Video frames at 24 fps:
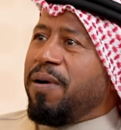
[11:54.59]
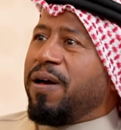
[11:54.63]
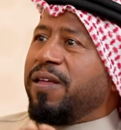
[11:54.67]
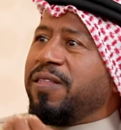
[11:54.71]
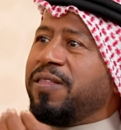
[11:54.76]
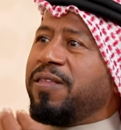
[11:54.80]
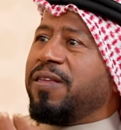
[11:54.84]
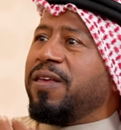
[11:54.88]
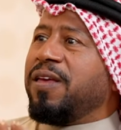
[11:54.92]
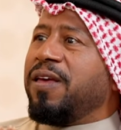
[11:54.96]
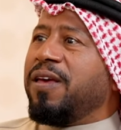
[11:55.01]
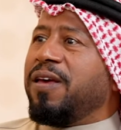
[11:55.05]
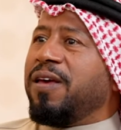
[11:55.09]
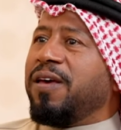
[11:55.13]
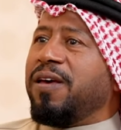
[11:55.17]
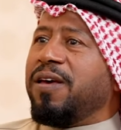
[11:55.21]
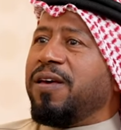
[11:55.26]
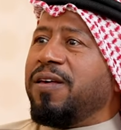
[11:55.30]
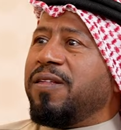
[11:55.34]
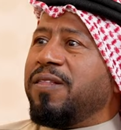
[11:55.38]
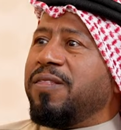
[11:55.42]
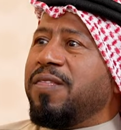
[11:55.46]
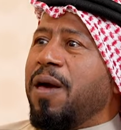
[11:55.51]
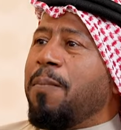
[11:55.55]
But
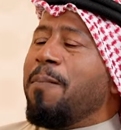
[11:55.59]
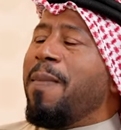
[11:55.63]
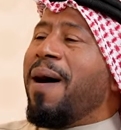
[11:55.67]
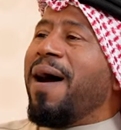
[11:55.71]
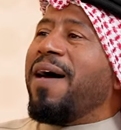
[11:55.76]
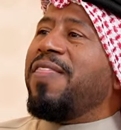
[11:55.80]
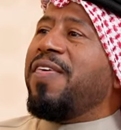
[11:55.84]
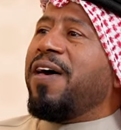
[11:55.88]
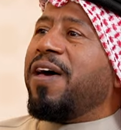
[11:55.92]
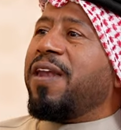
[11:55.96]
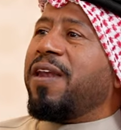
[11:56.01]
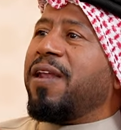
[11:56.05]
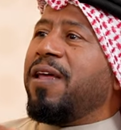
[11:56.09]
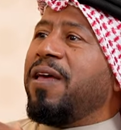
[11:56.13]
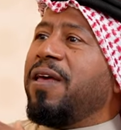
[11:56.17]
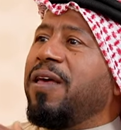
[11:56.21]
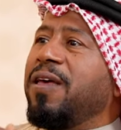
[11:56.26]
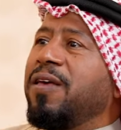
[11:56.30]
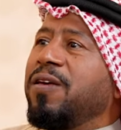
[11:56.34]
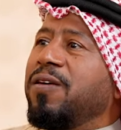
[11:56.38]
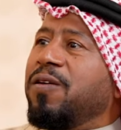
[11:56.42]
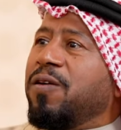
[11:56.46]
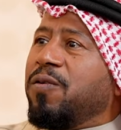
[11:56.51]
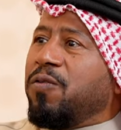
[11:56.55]
the mother,
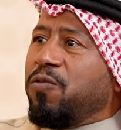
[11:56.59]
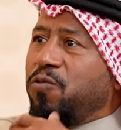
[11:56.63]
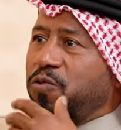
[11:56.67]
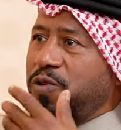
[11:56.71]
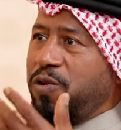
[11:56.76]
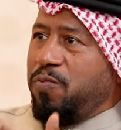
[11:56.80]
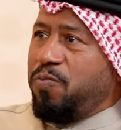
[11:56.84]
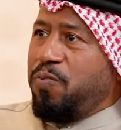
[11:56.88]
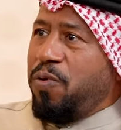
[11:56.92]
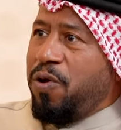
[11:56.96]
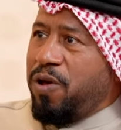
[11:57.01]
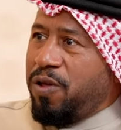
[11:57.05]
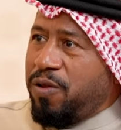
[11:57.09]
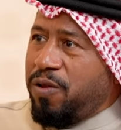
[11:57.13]
when